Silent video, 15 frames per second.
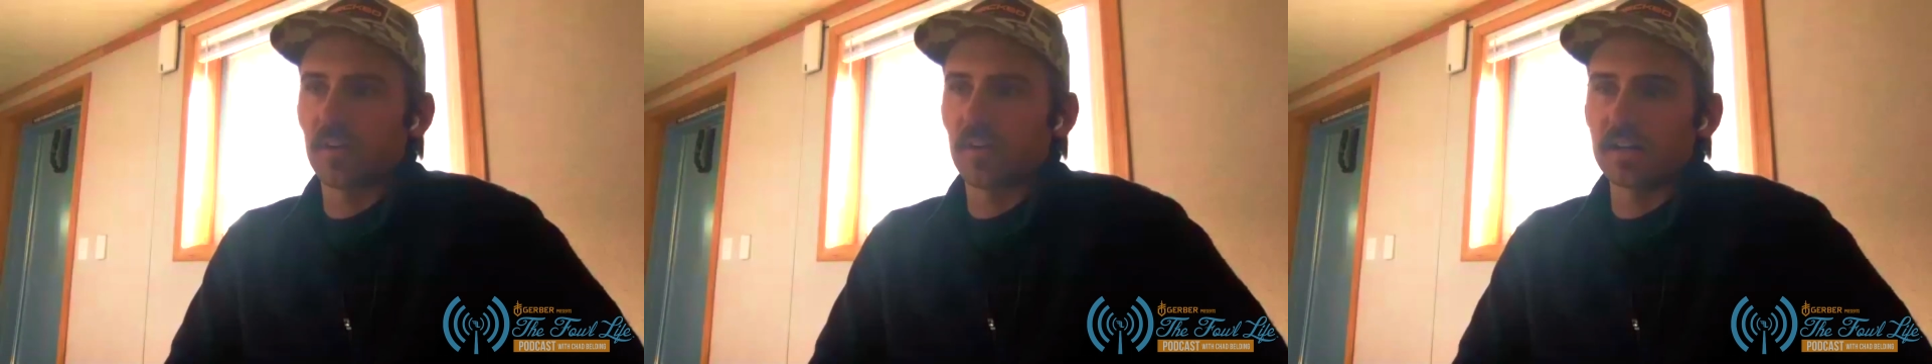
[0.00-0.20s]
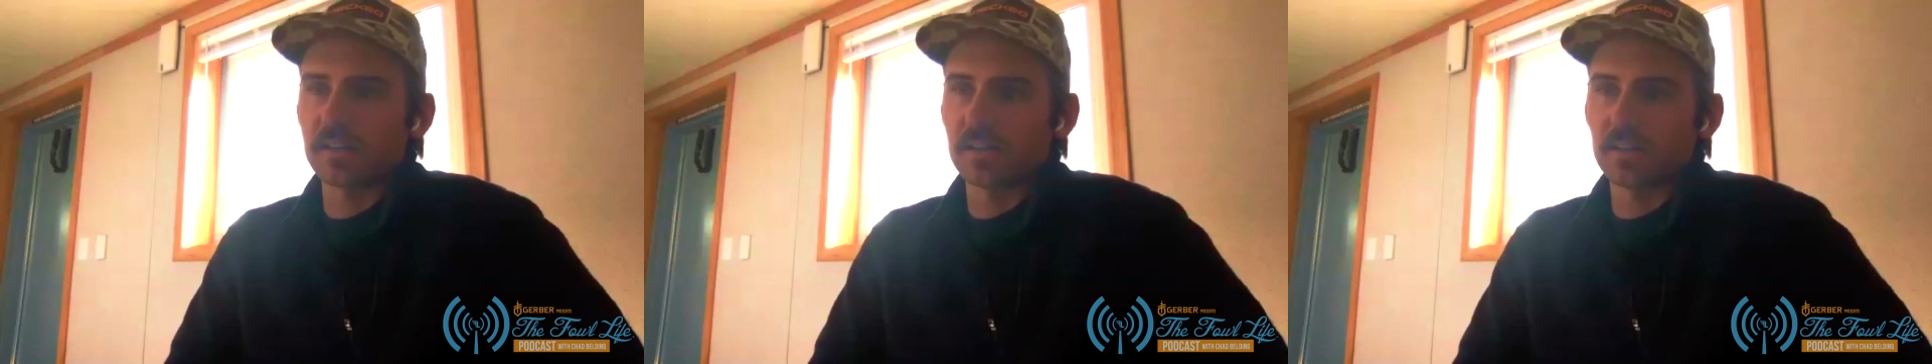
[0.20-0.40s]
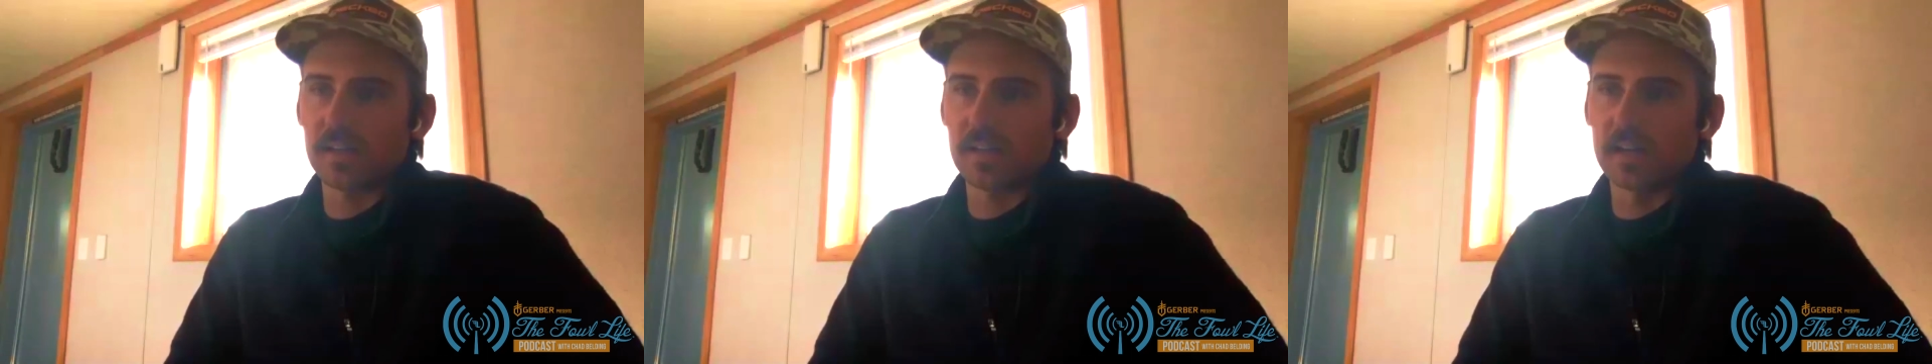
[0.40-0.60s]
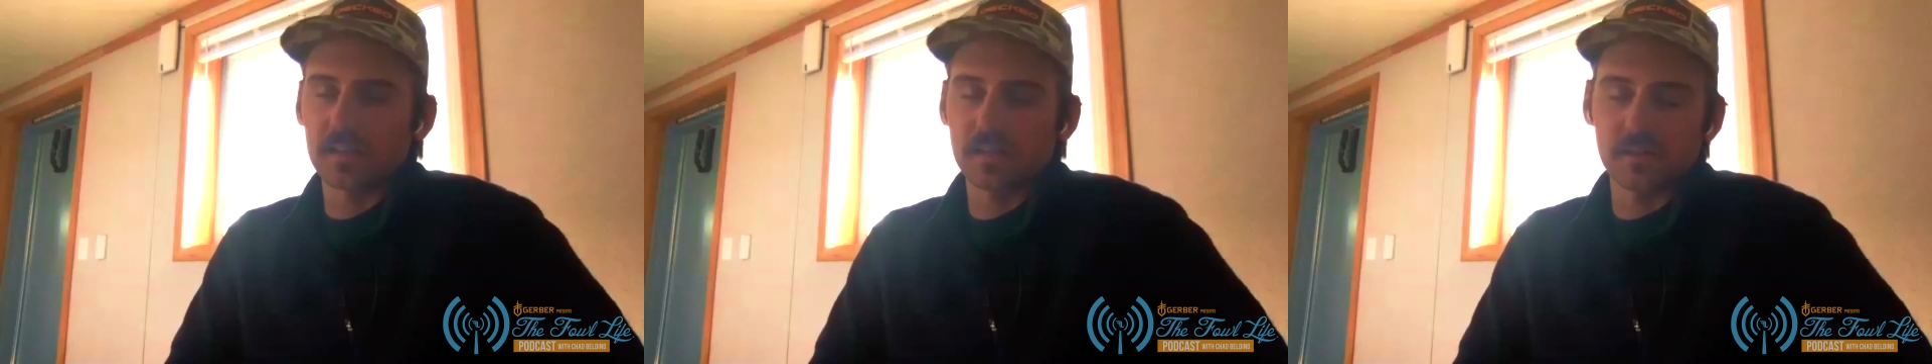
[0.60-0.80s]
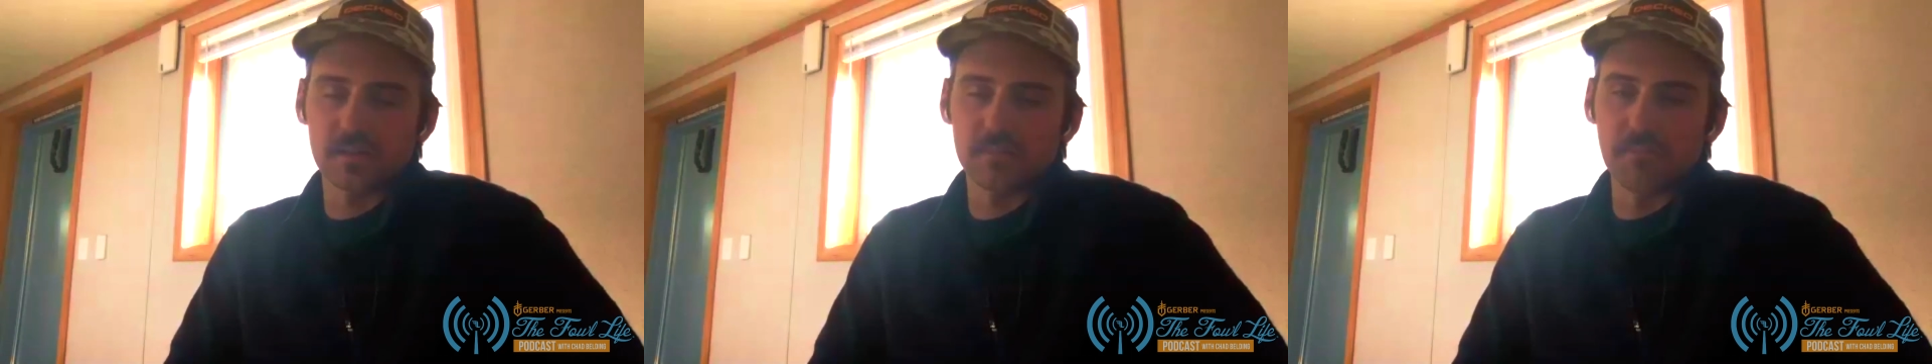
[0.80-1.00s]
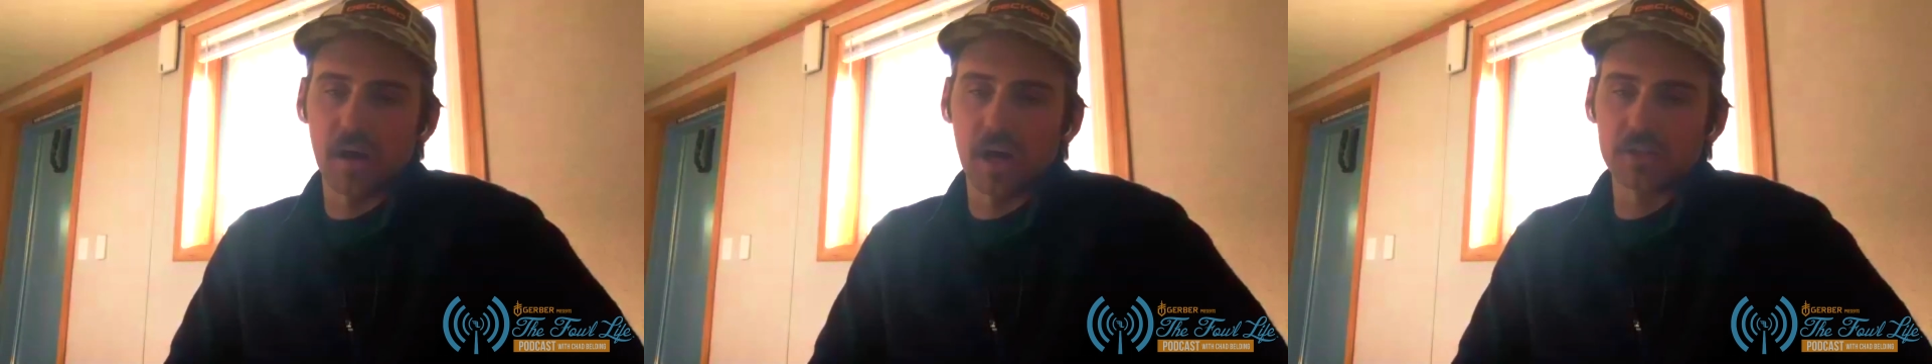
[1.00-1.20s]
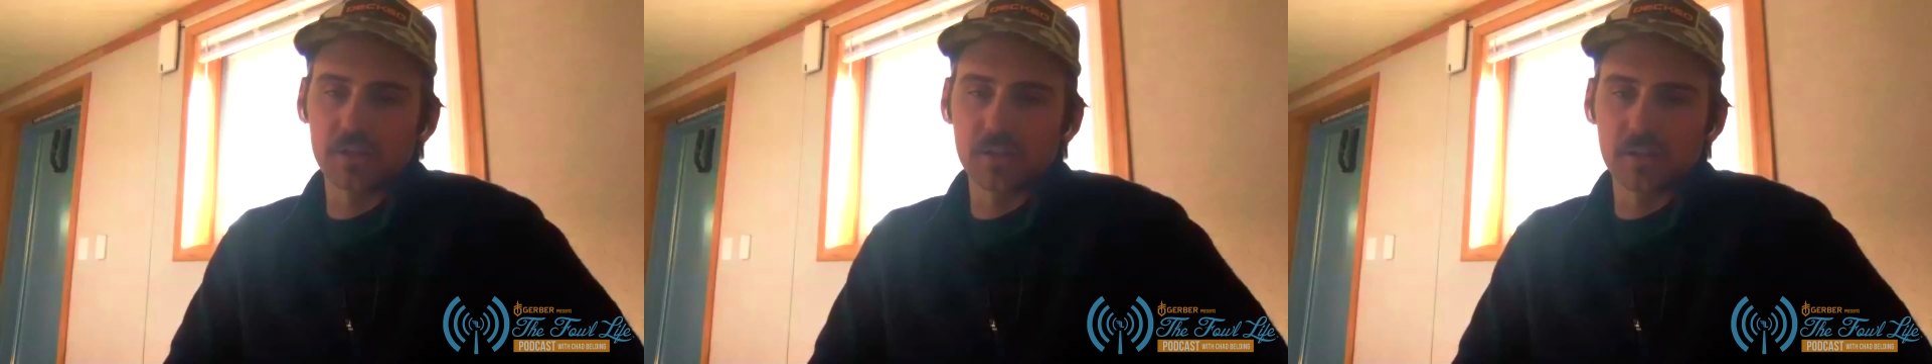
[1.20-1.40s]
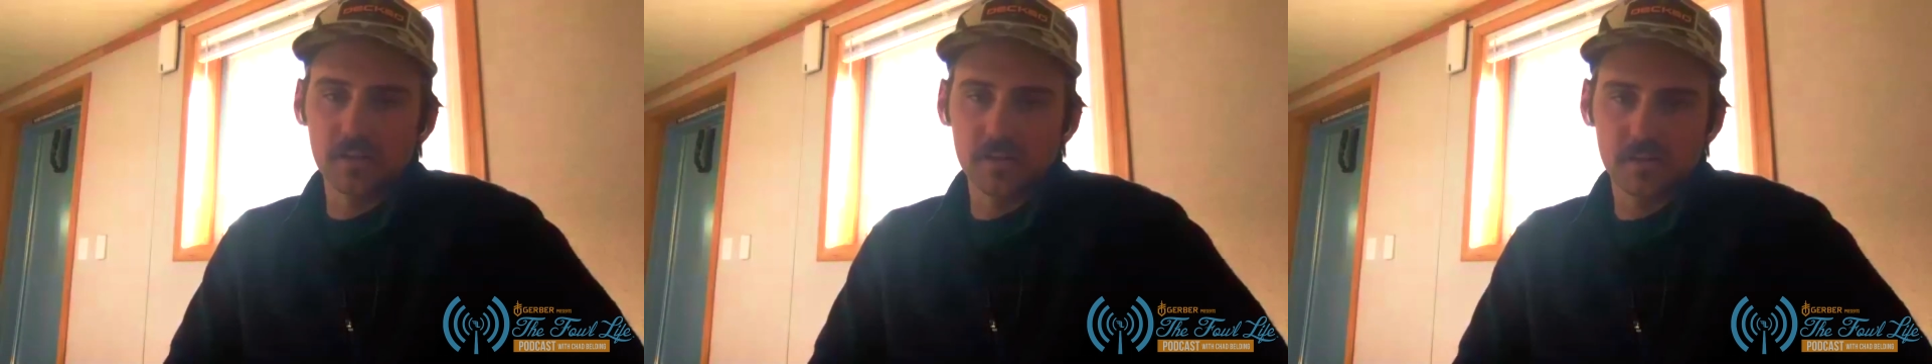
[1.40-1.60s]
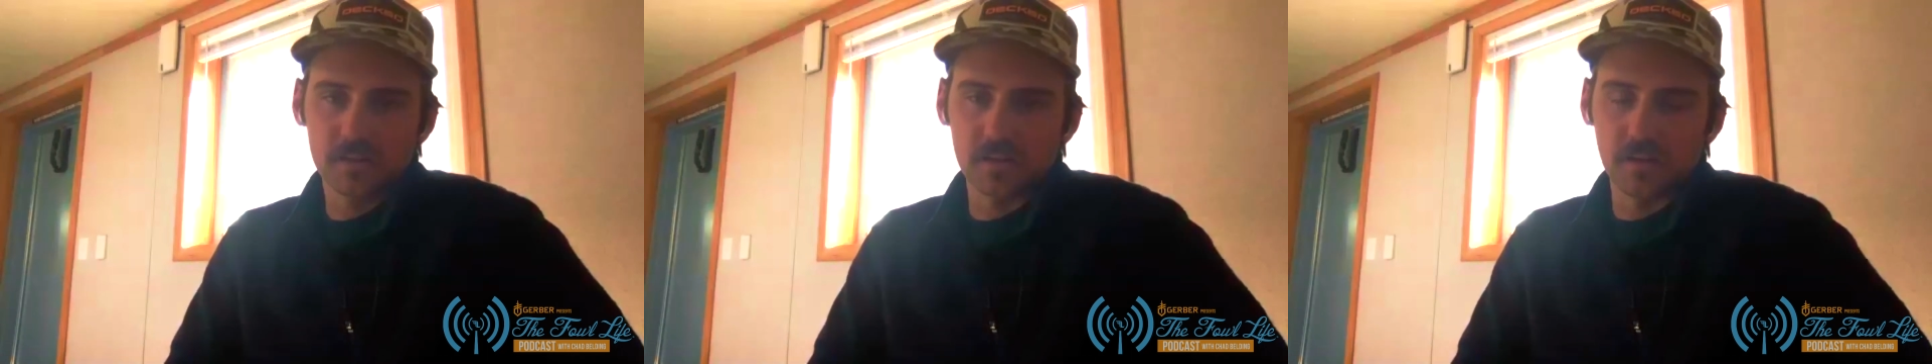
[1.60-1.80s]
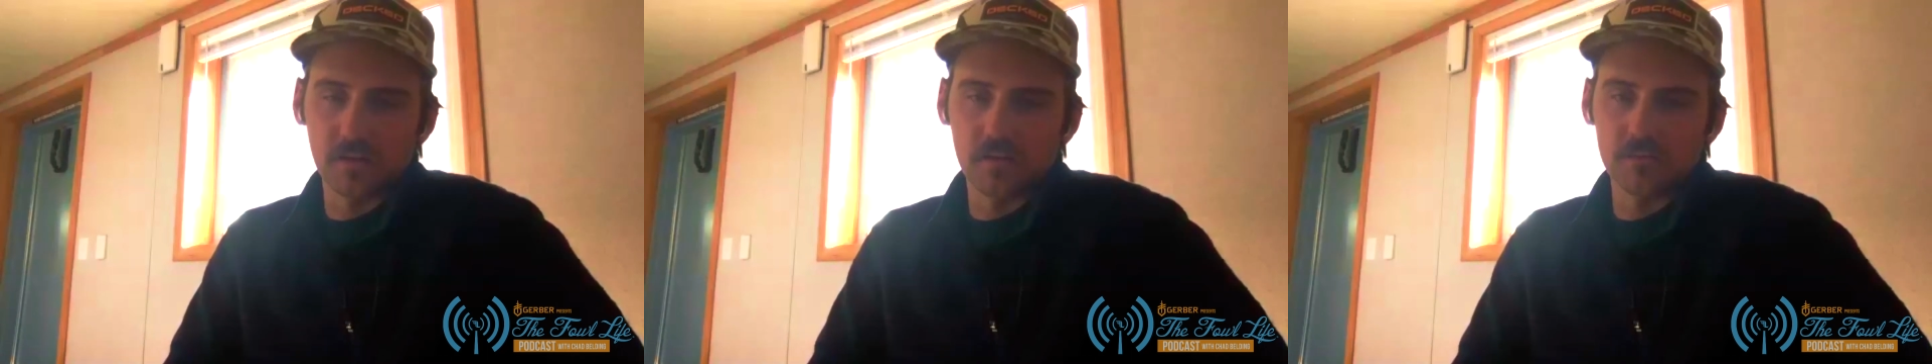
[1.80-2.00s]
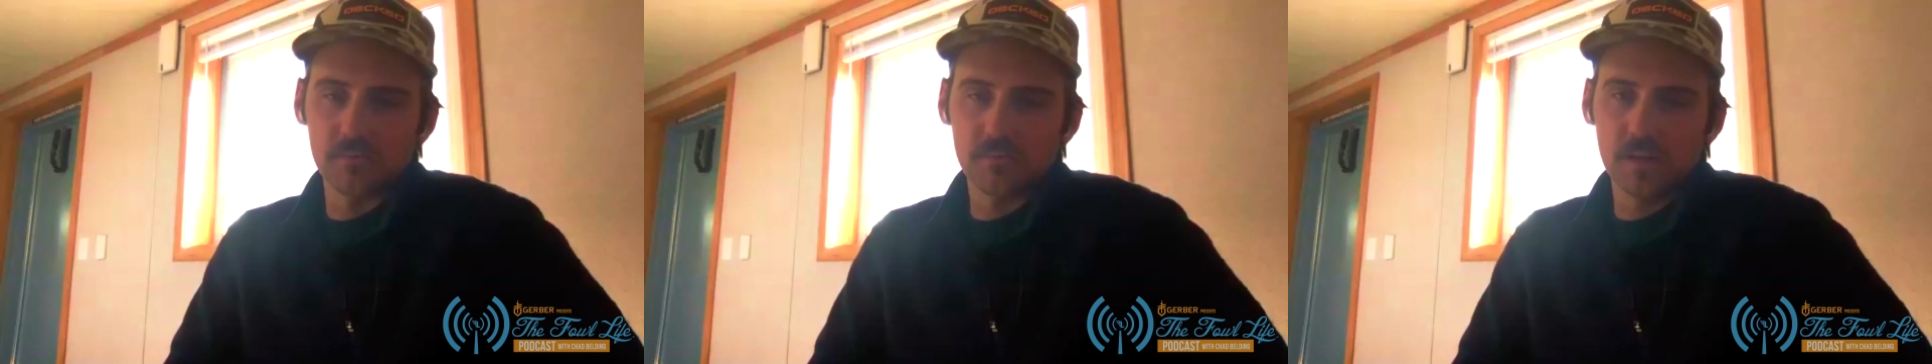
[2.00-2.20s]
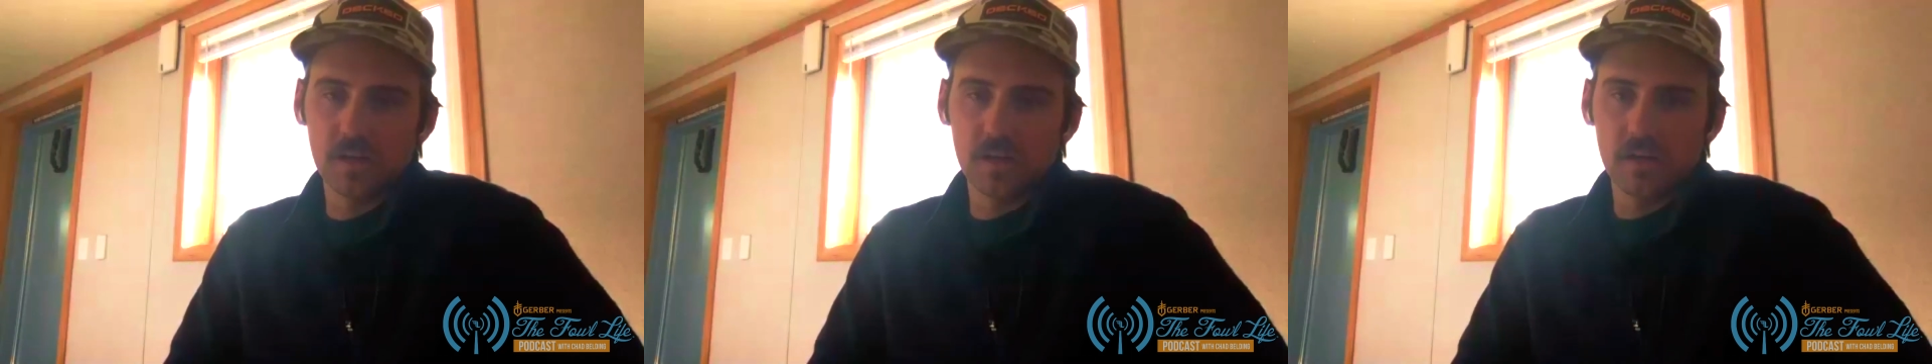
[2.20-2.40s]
for us is nice because it's modular. So